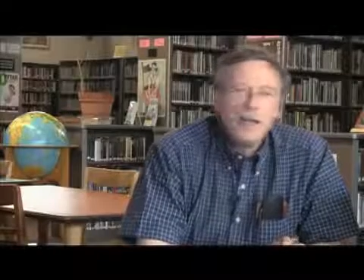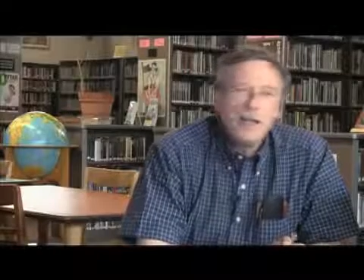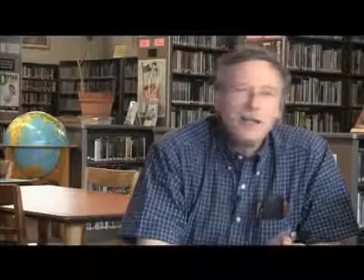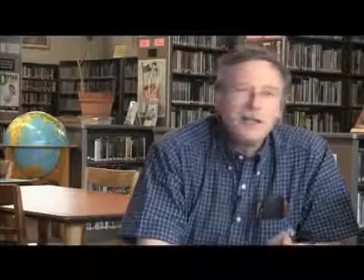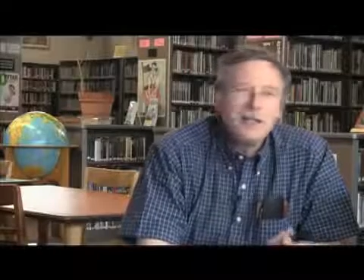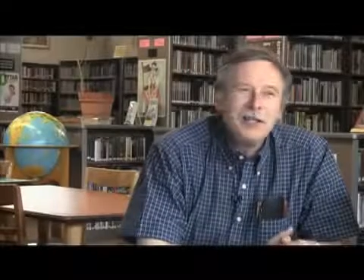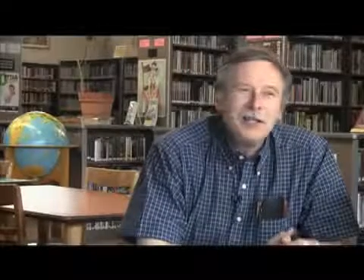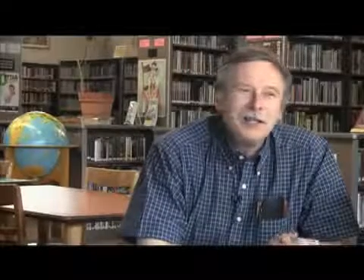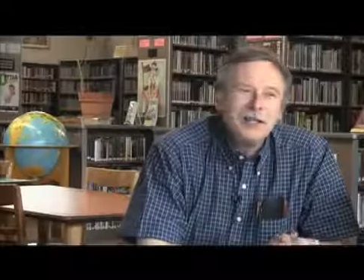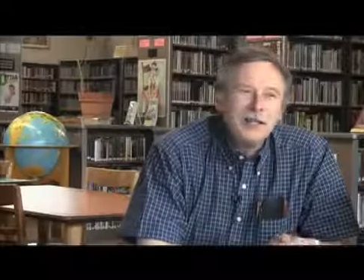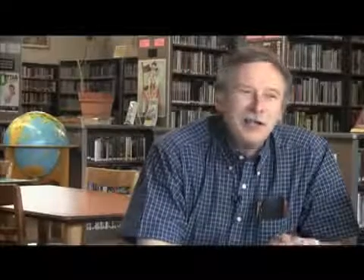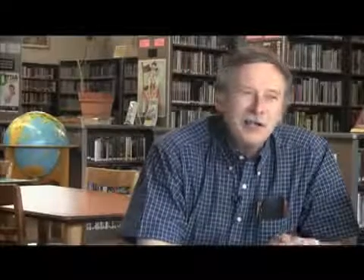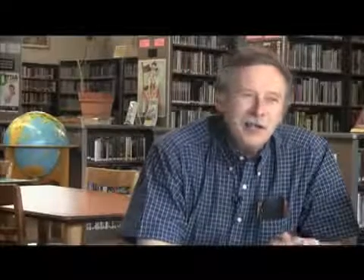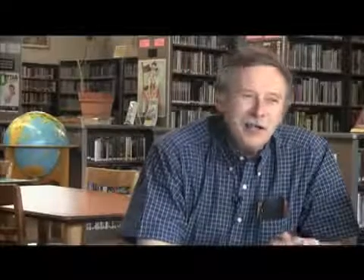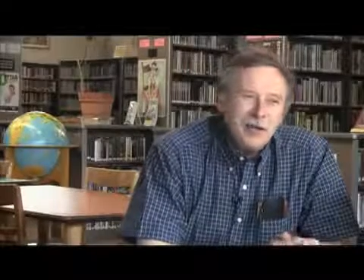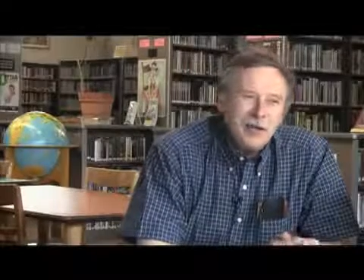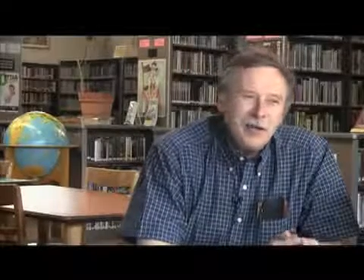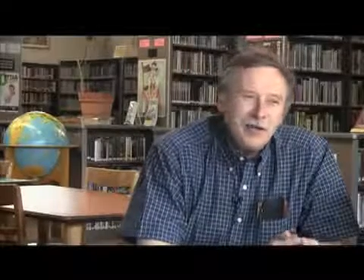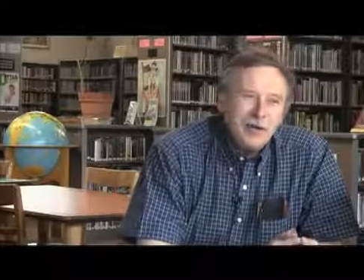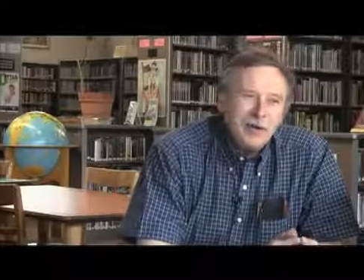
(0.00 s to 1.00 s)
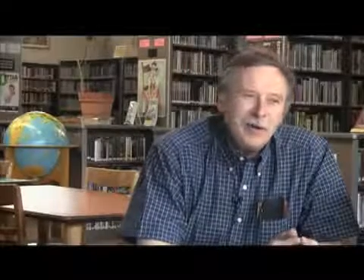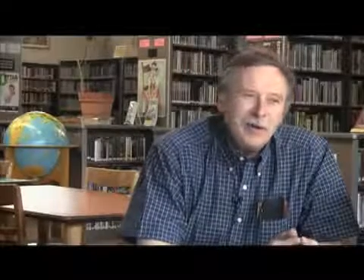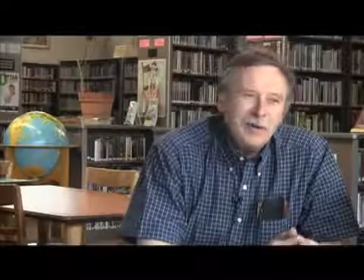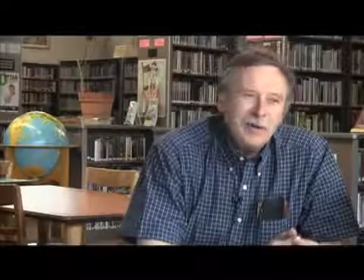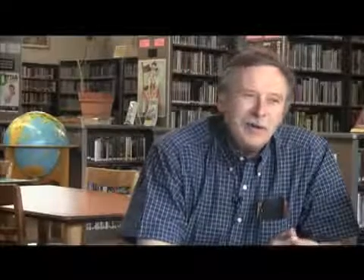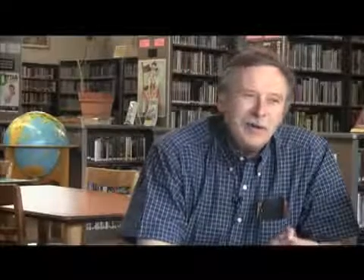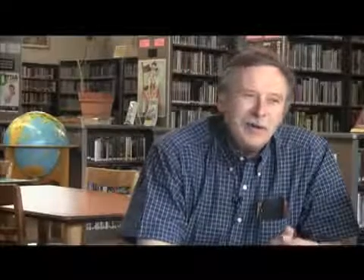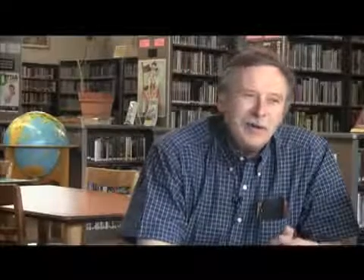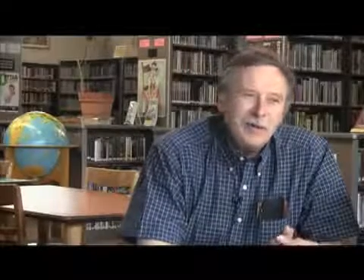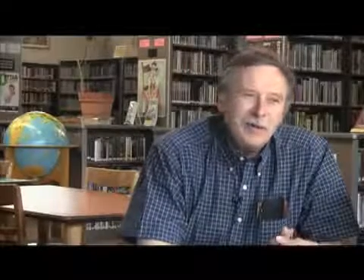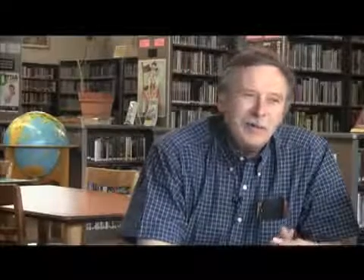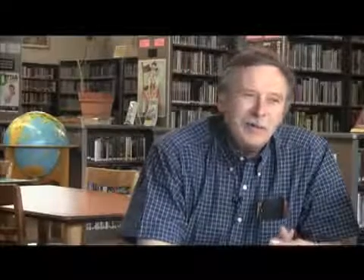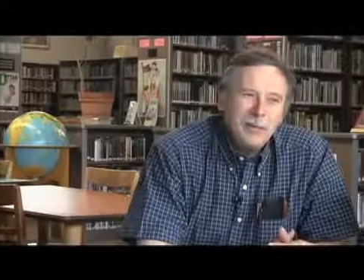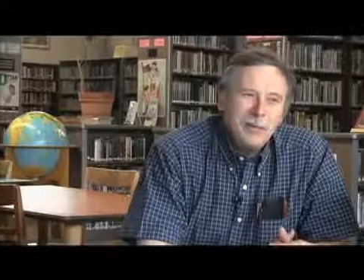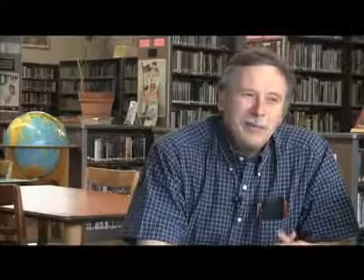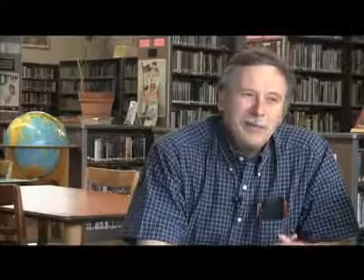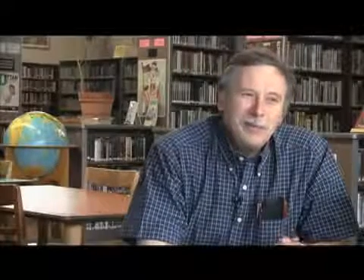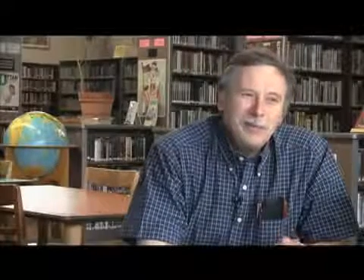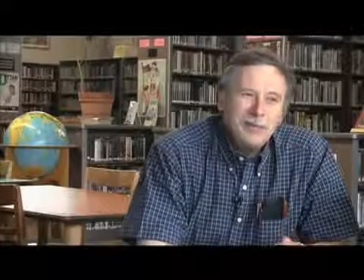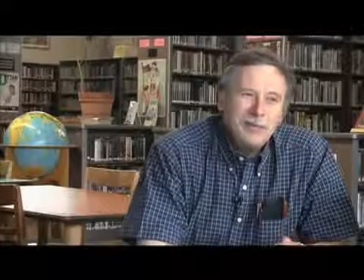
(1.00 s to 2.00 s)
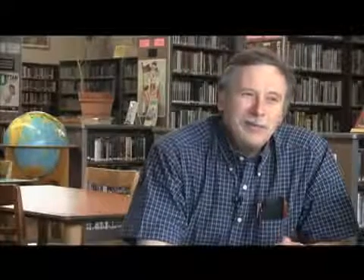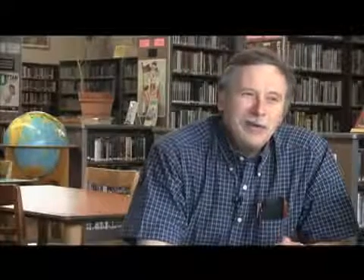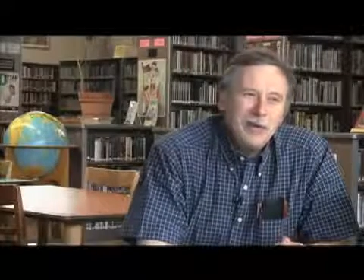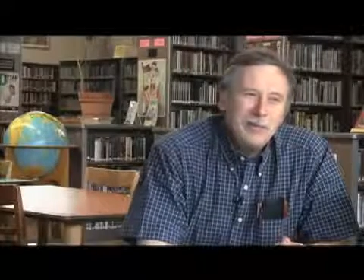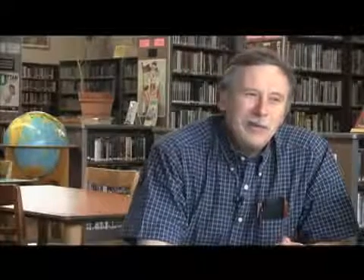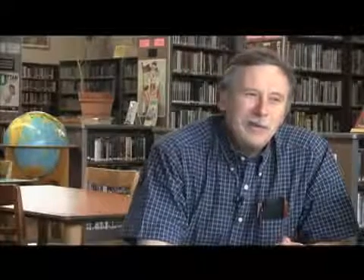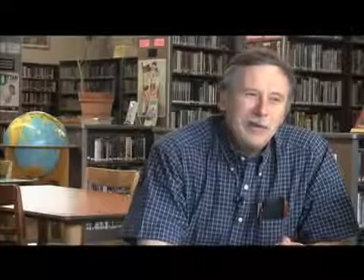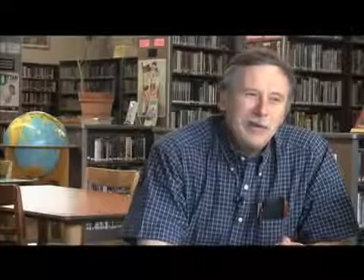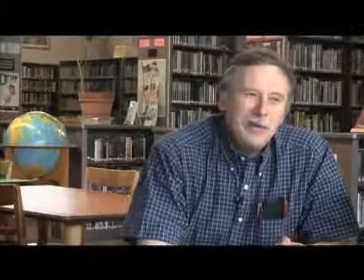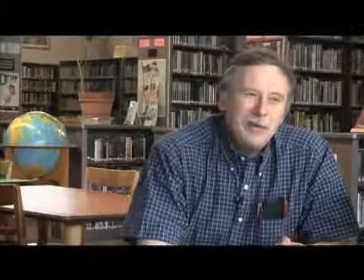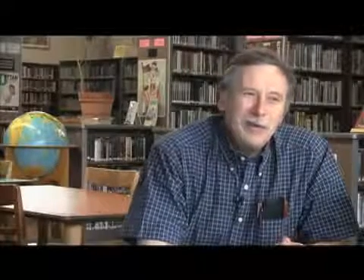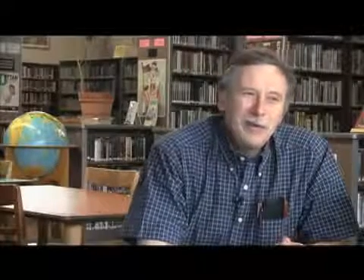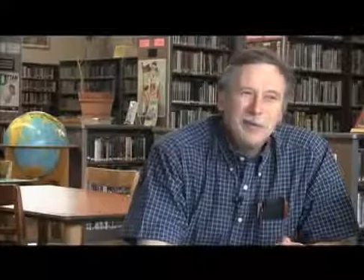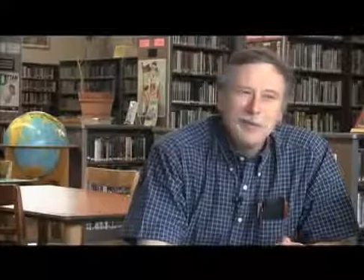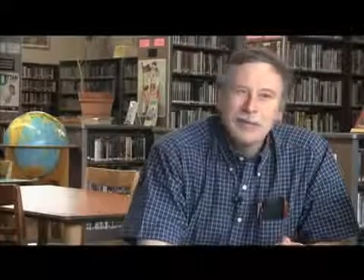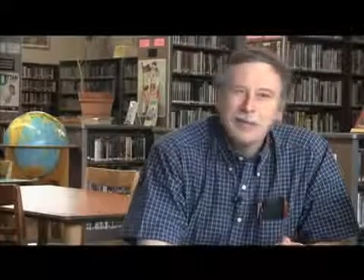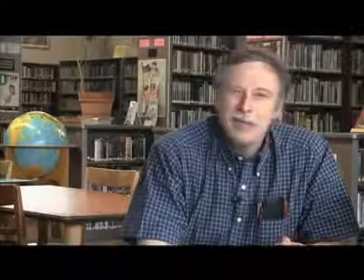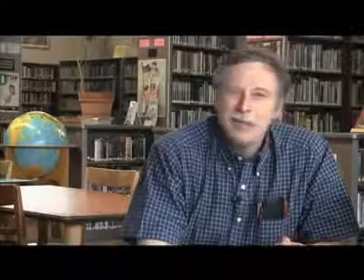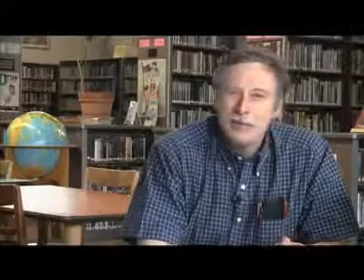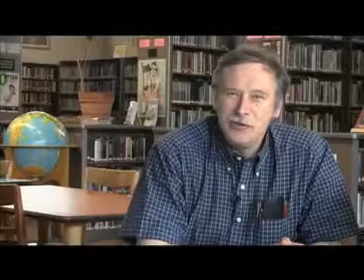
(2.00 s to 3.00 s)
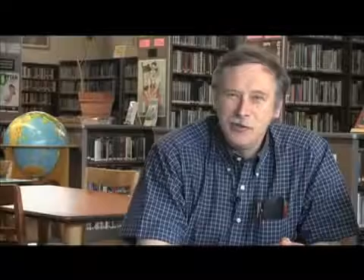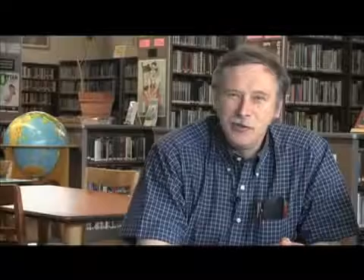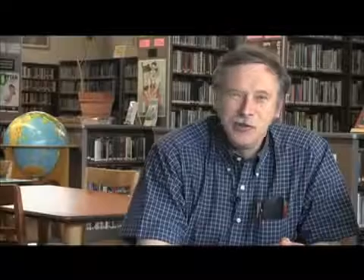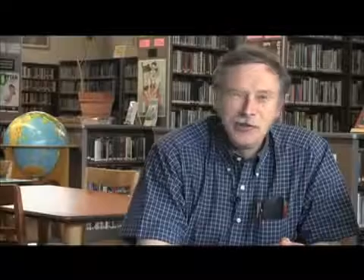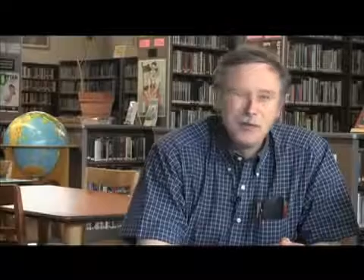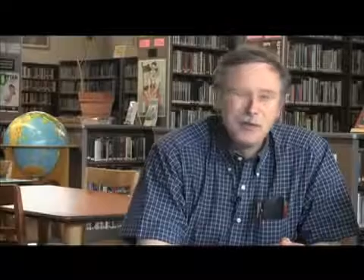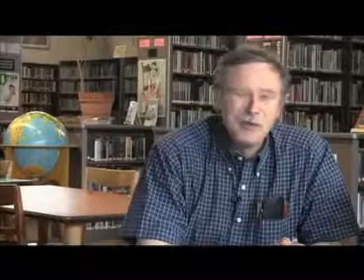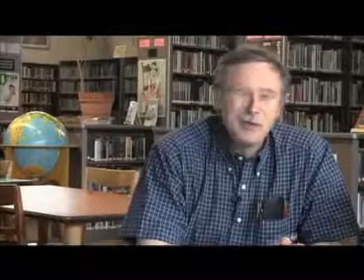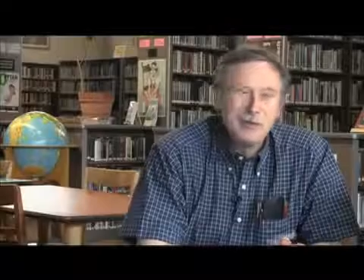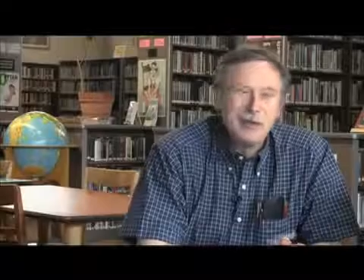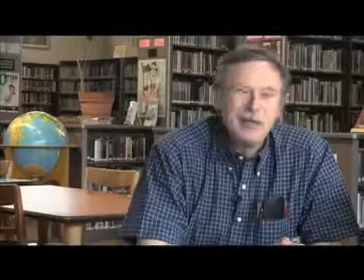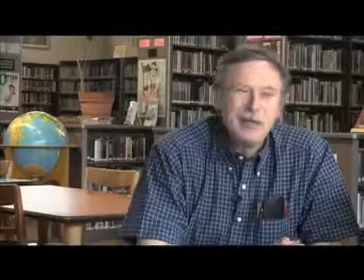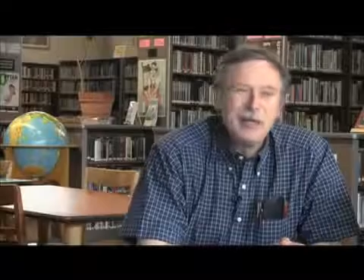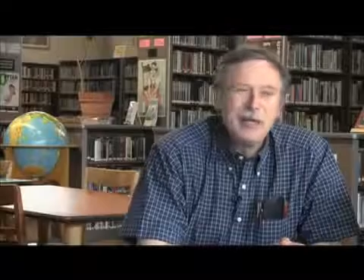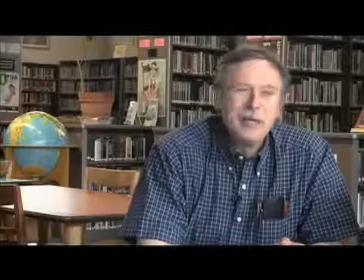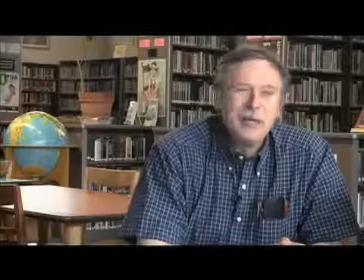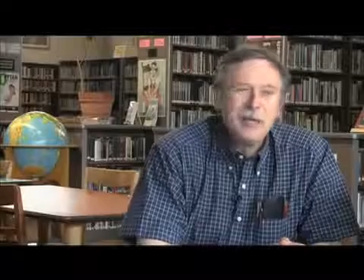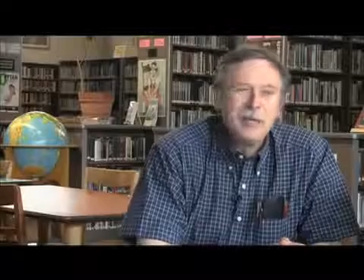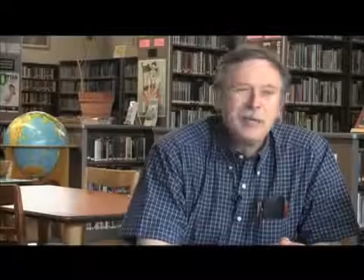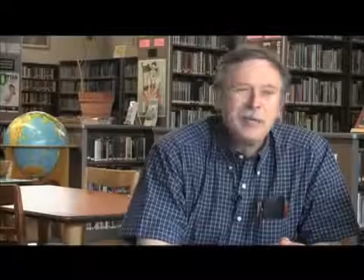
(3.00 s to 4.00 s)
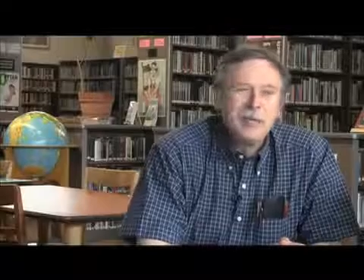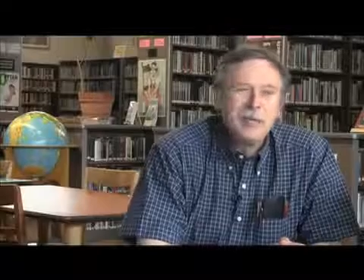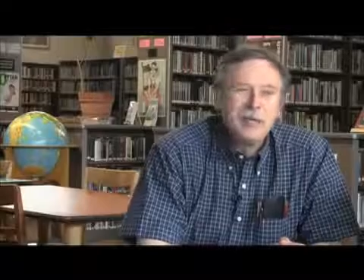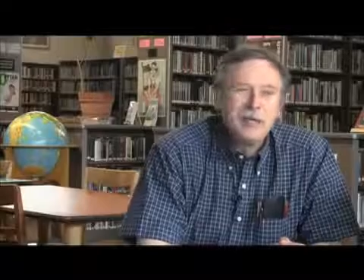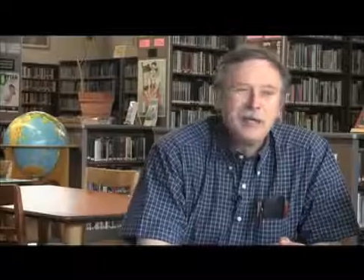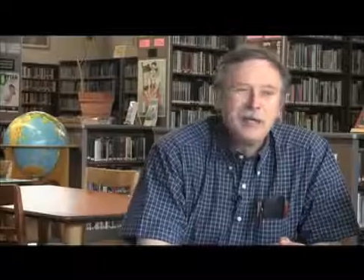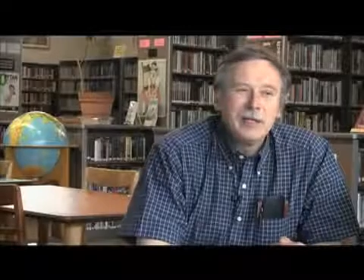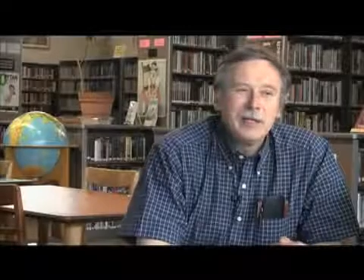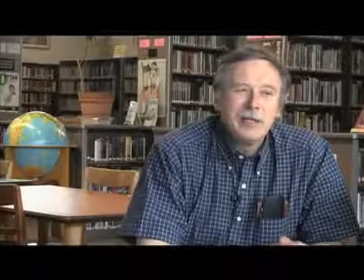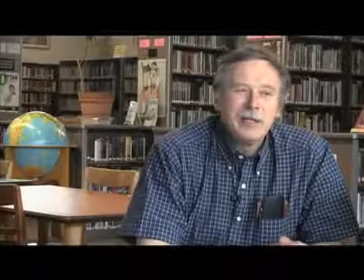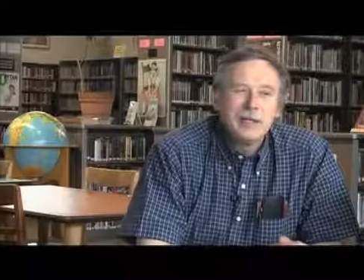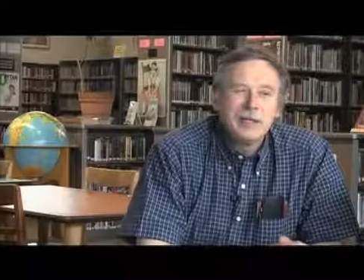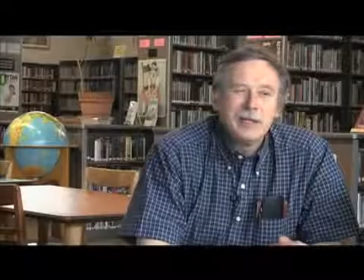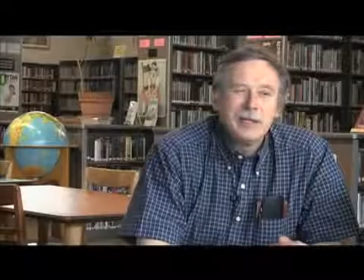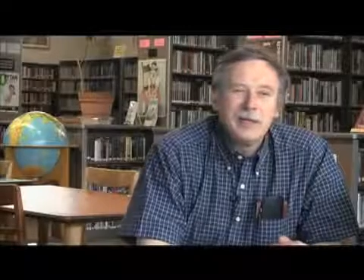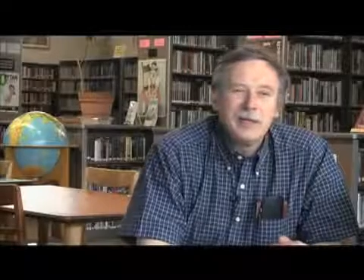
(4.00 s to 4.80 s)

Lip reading: The journey from Poland to Hamtramck was a joyous one, because